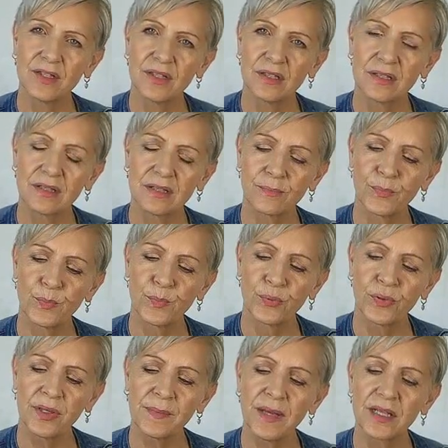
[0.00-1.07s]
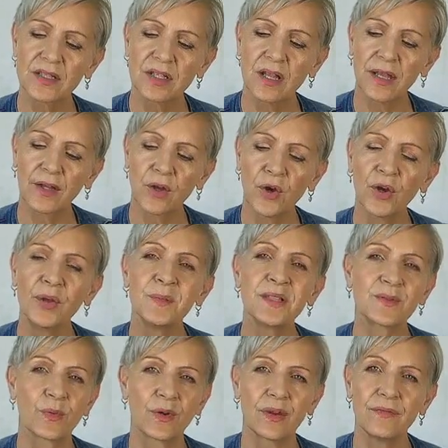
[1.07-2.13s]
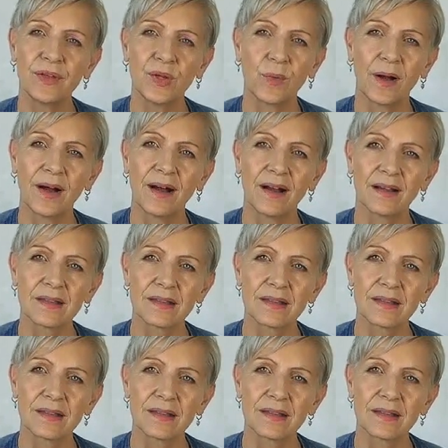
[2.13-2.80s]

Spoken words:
it's pretty much like home is wherever you are.